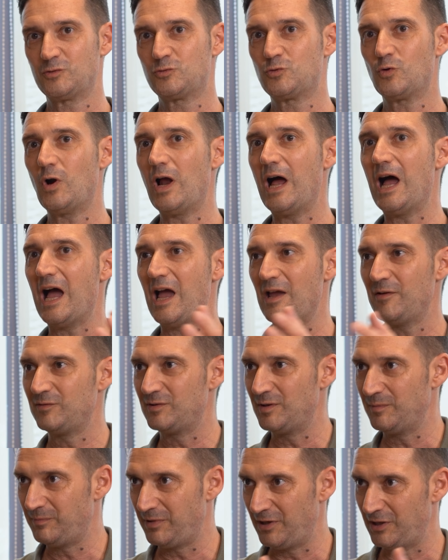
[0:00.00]
drive
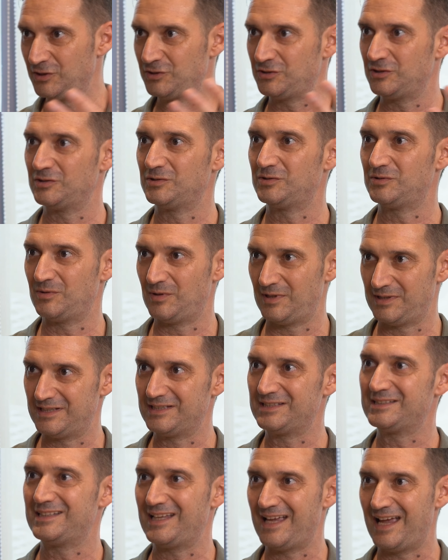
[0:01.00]
the patients to
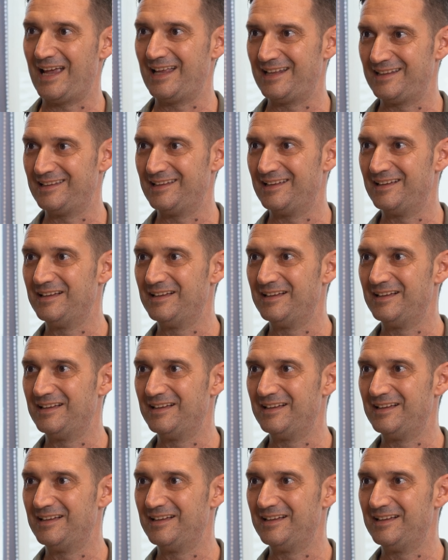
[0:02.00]
understand